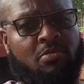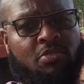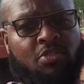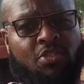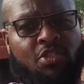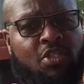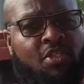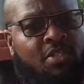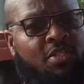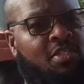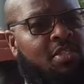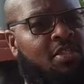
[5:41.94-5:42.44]

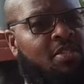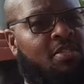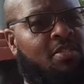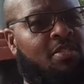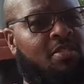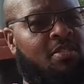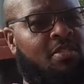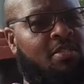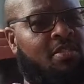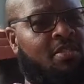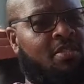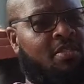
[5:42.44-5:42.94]
just
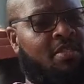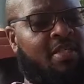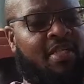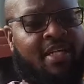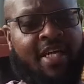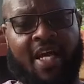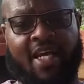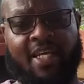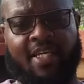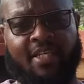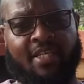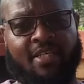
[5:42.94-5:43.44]

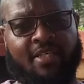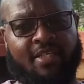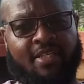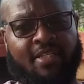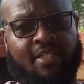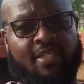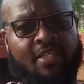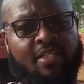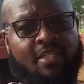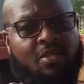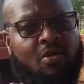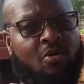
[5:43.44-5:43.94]
guide
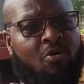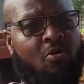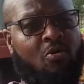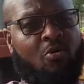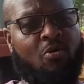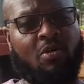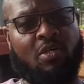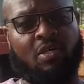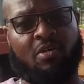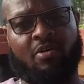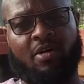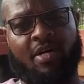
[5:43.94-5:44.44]
us,
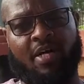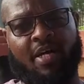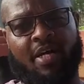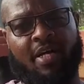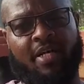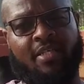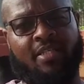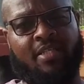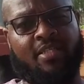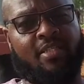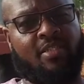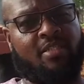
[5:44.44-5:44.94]
hold our
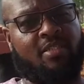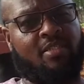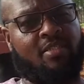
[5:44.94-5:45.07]
hand,